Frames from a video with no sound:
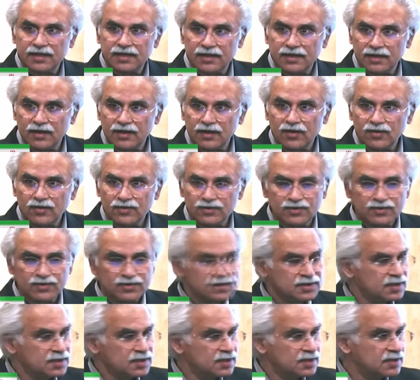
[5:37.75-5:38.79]
allowed those
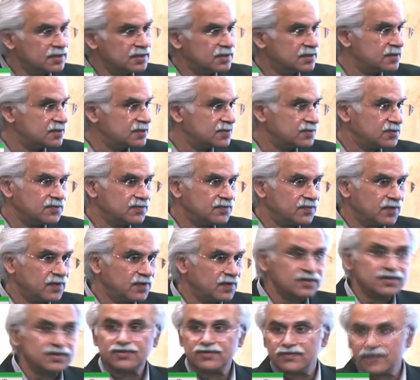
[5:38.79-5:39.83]
countries who
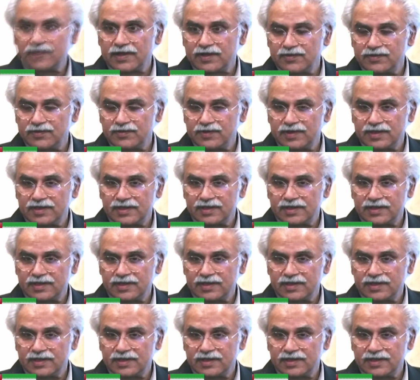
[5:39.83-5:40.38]
wanted to evacuate